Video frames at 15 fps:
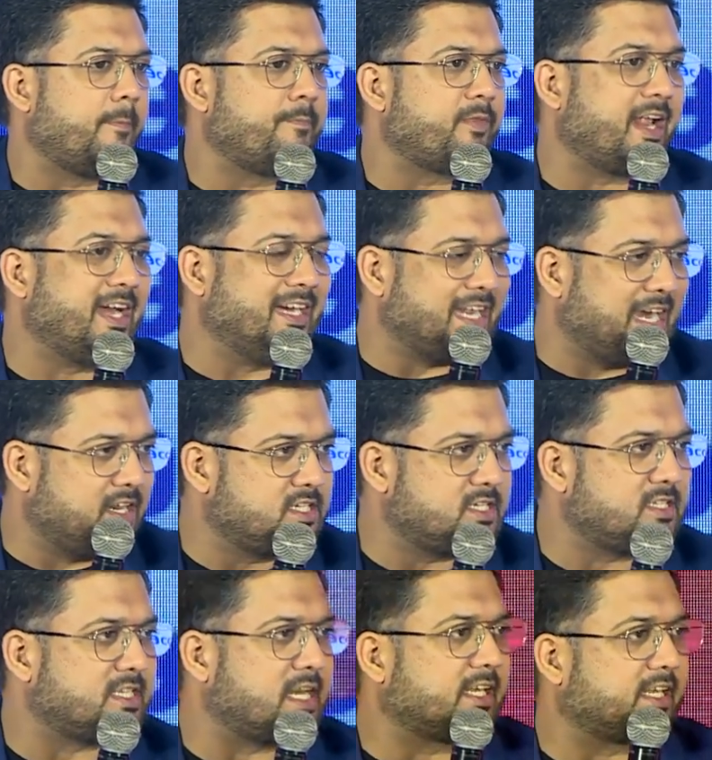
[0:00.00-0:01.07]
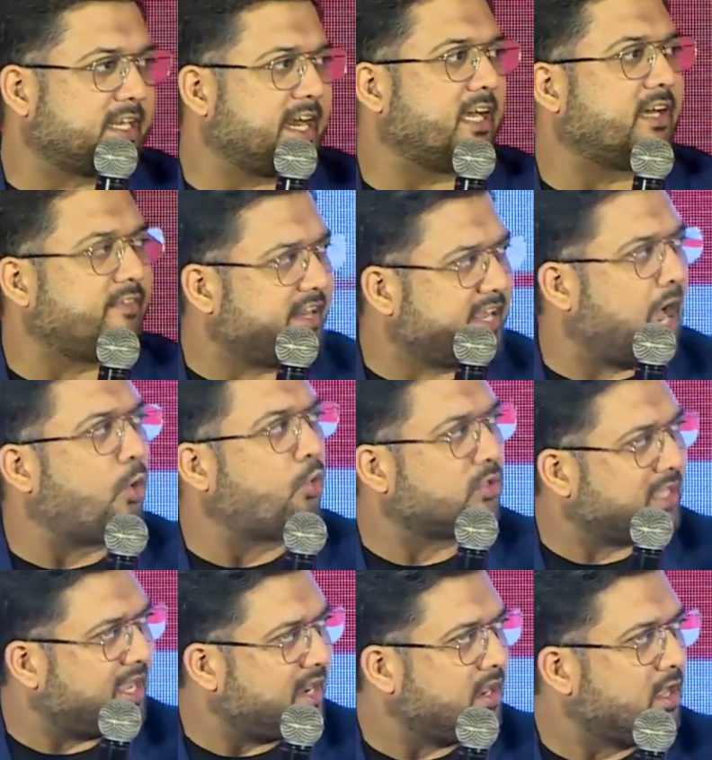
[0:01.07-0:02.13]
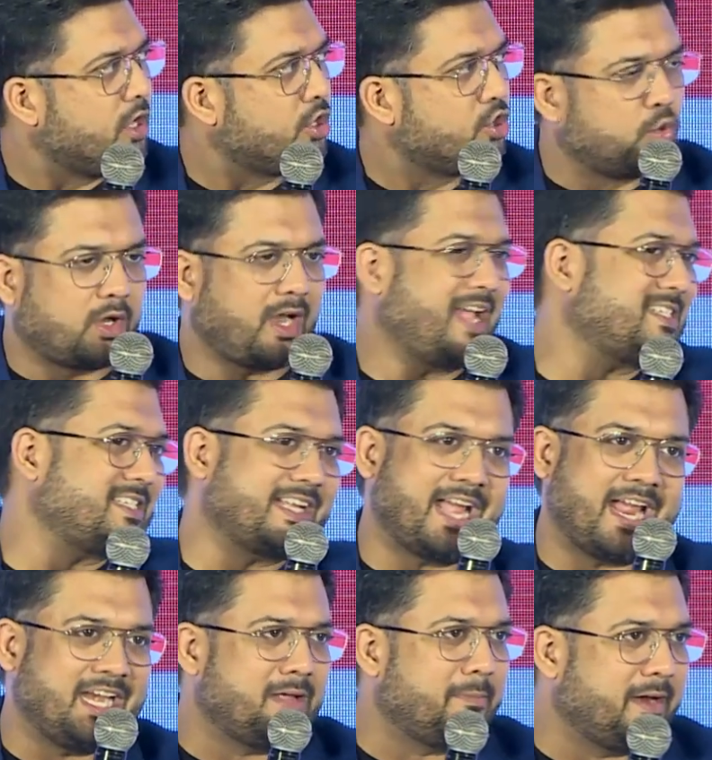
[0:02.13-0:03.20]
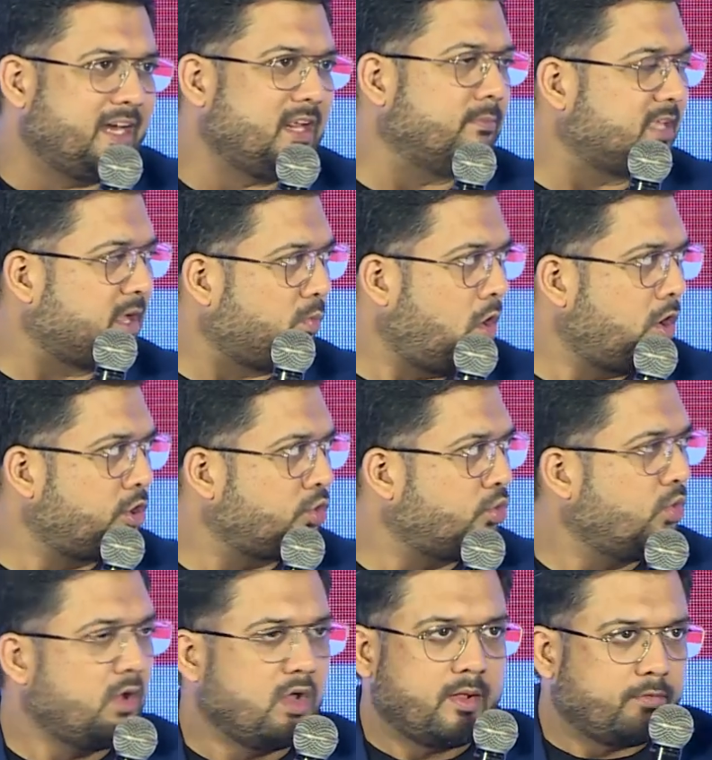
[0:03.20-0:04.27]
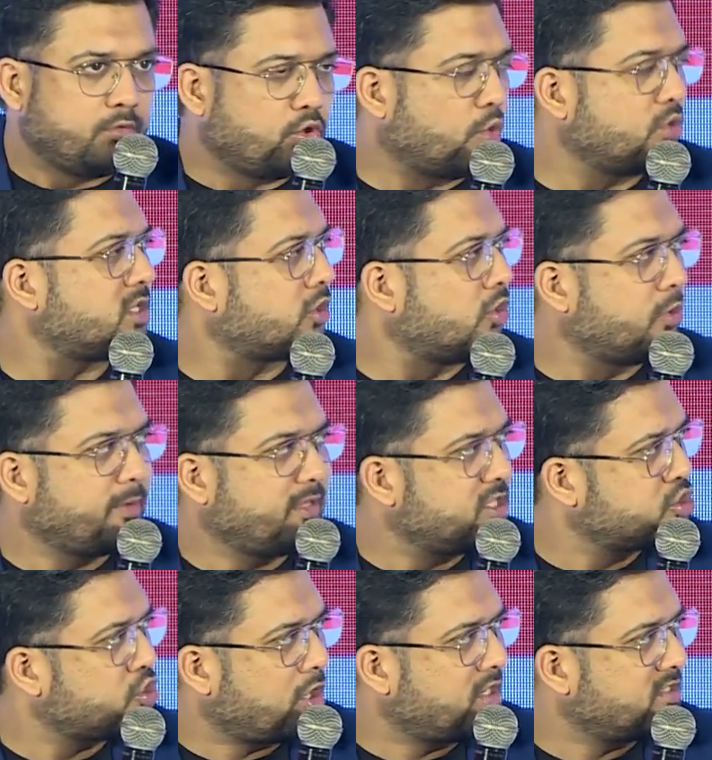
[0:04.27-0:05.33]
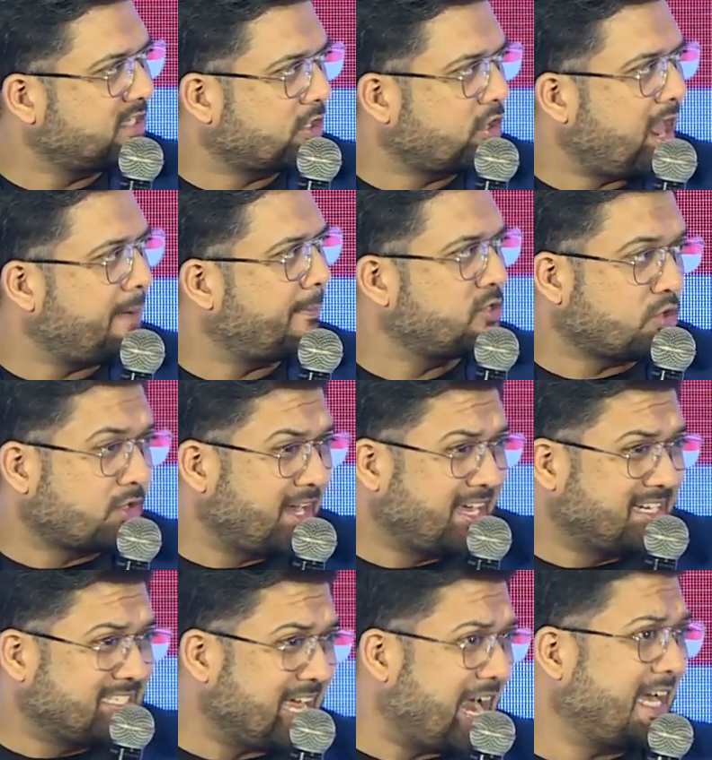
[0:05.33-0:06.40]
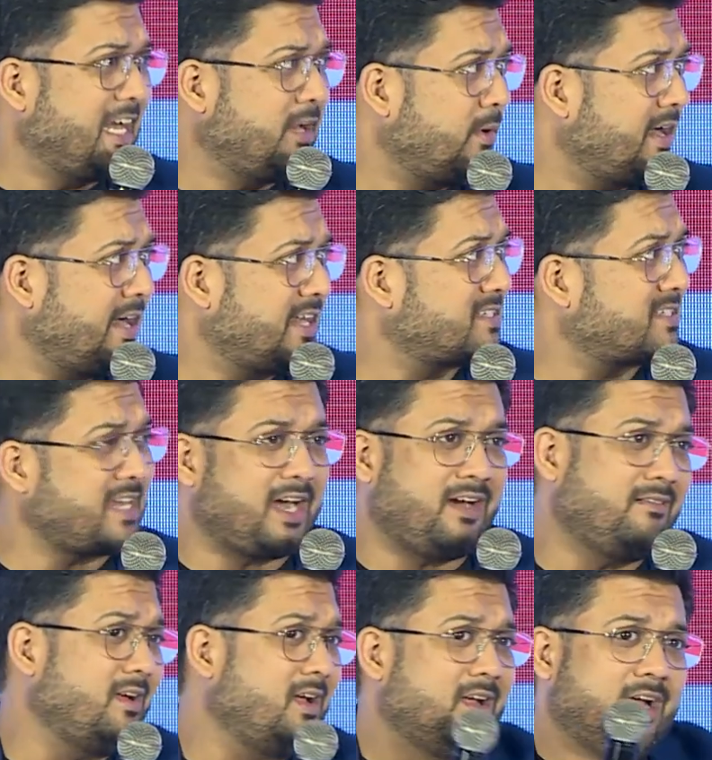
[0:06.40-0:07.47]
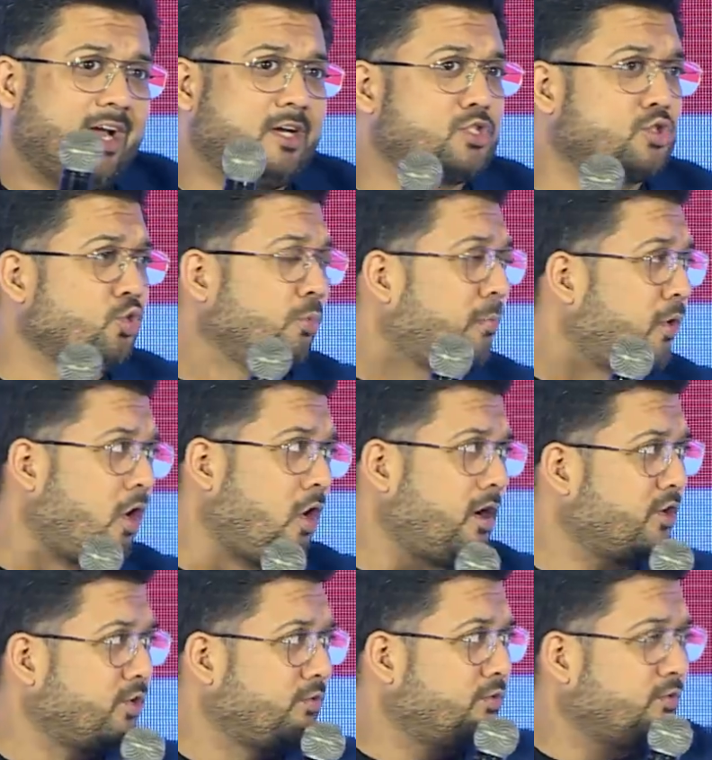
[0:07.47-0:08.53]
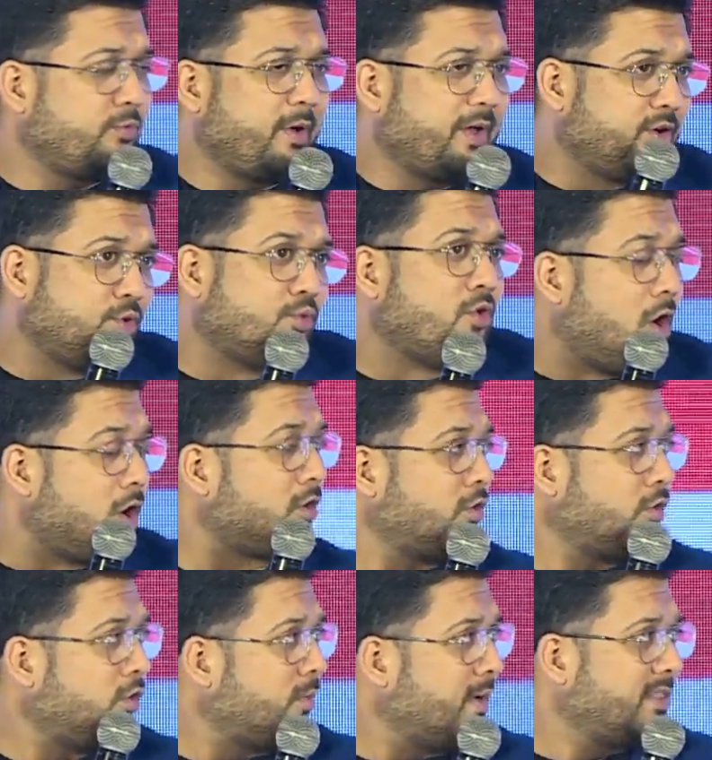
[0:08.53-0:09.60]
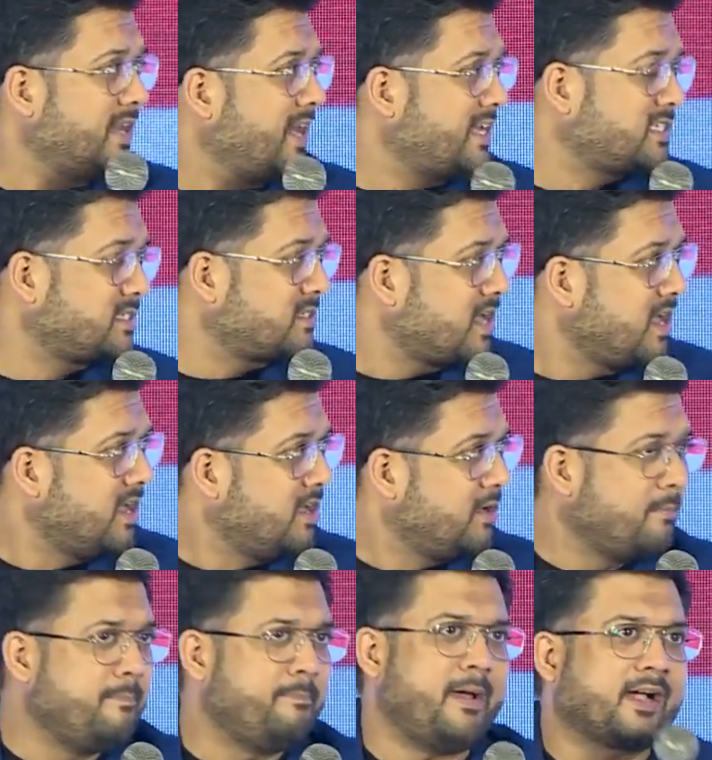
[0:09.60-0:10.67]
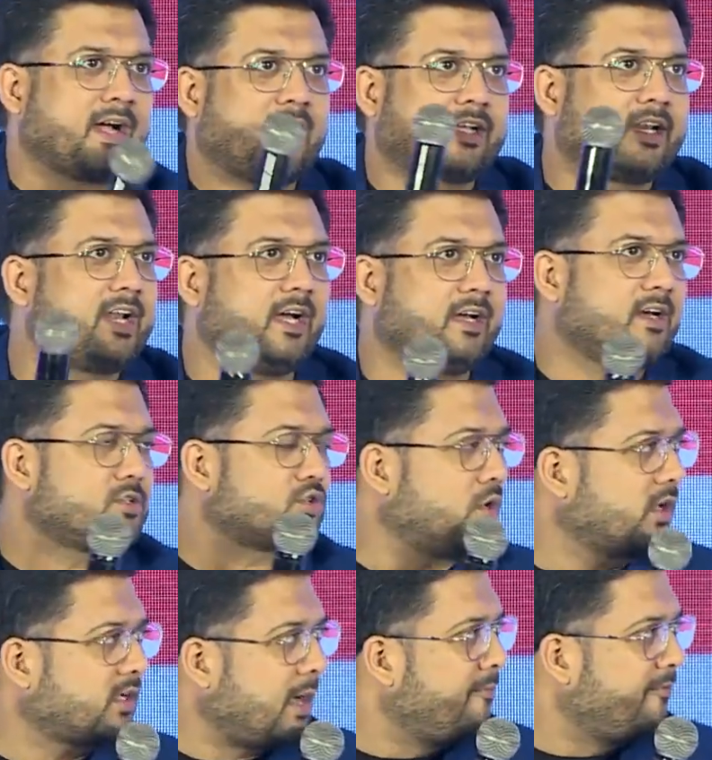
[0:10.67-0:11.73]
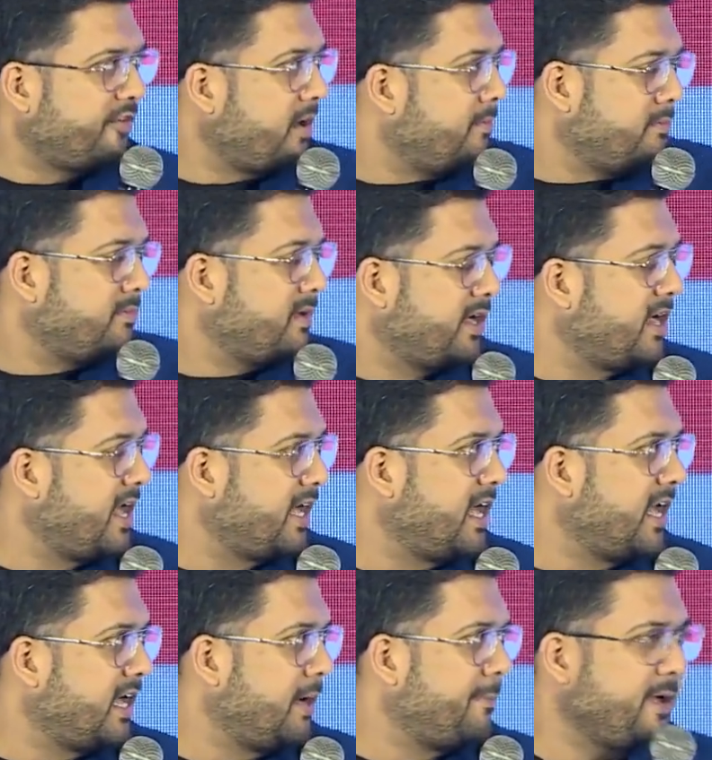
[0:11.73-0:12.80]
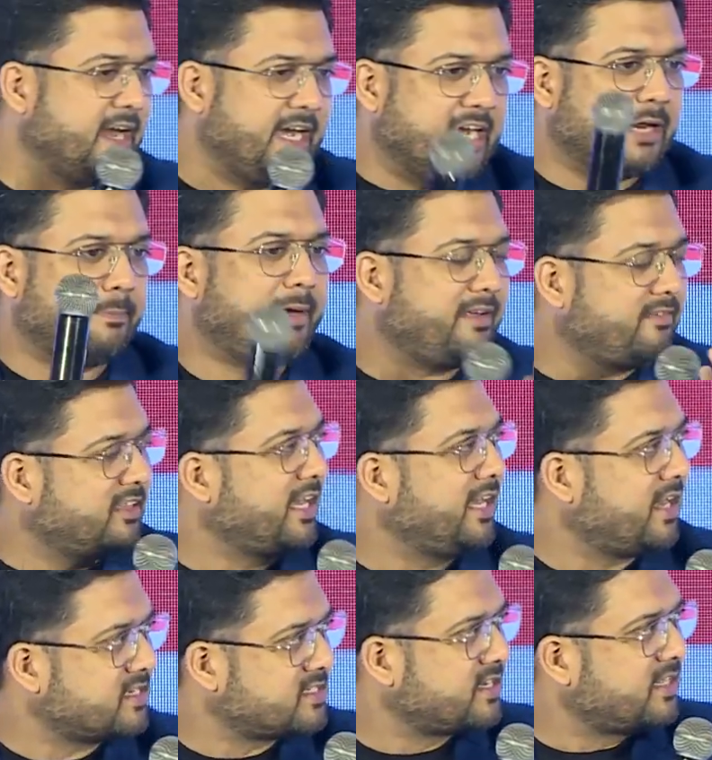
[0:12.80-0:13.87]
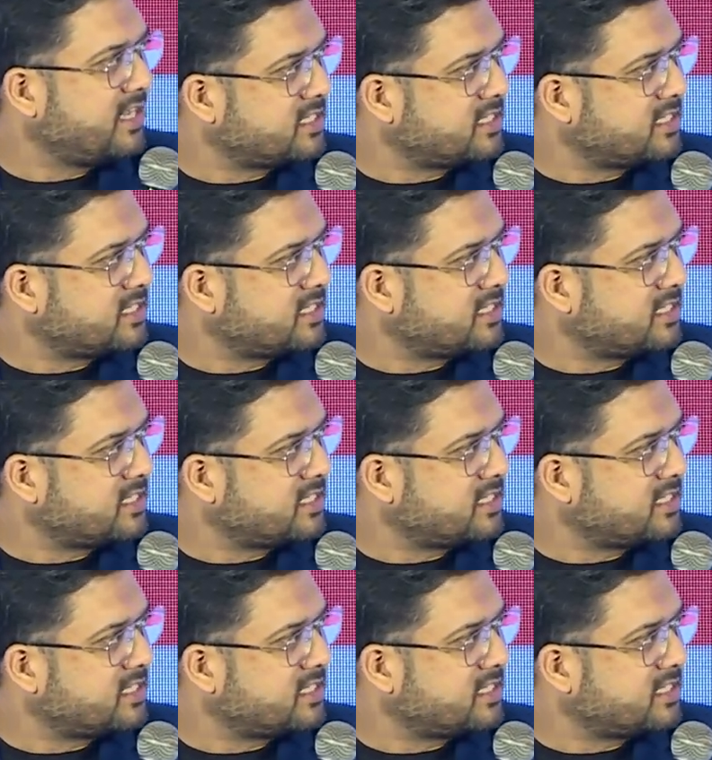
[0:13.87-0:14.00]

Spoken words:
intelligence and creativity out there, utilizing any medium they want to, those are going to be the genres that are going to happen. So exactly what Nick said, it's too broad. We do not know where the next mega creator is going to come from. It'll be in play with the industry. That's